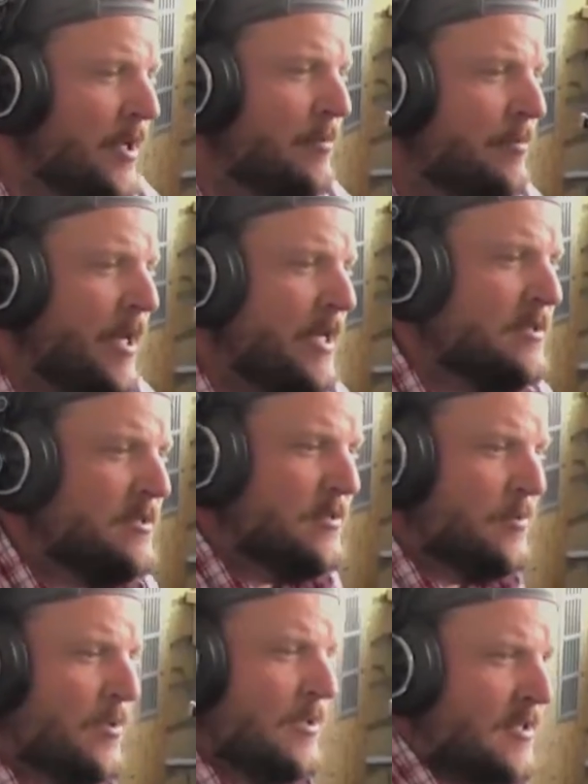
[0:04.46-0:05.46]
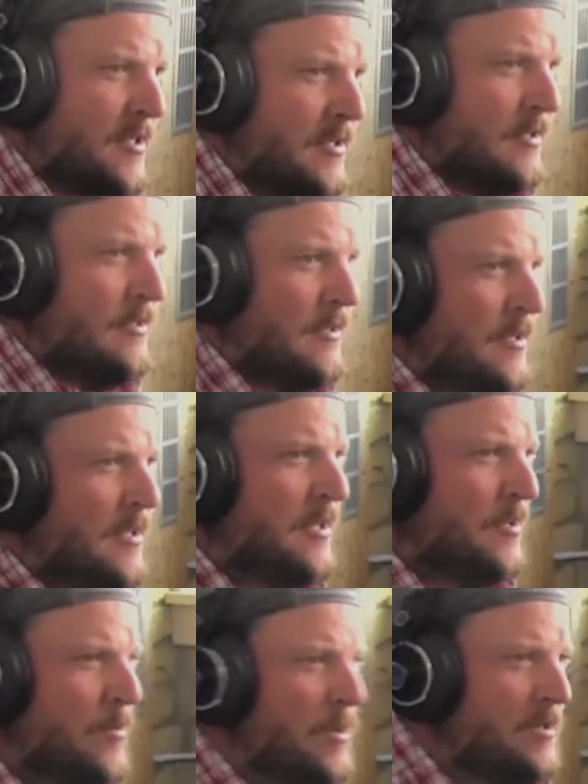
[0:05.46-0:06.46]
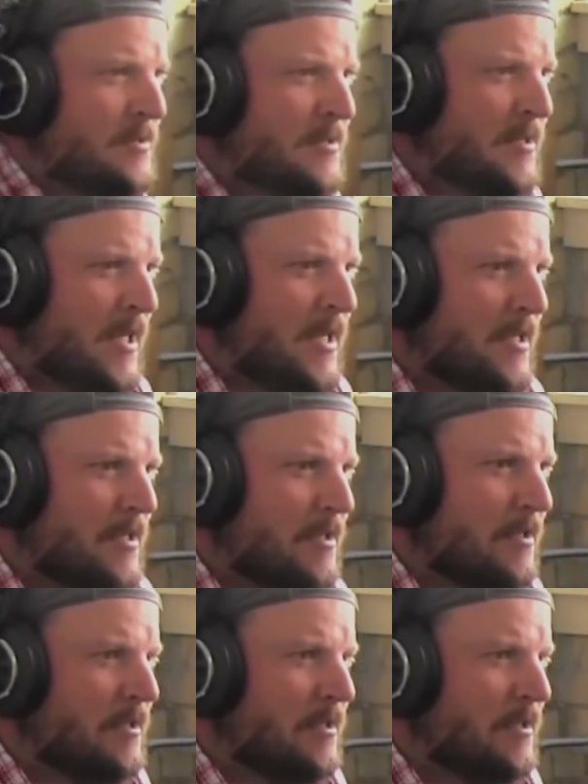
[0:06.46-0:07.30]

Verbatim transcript: I'm actually one of the the good ones. Okay, I, you're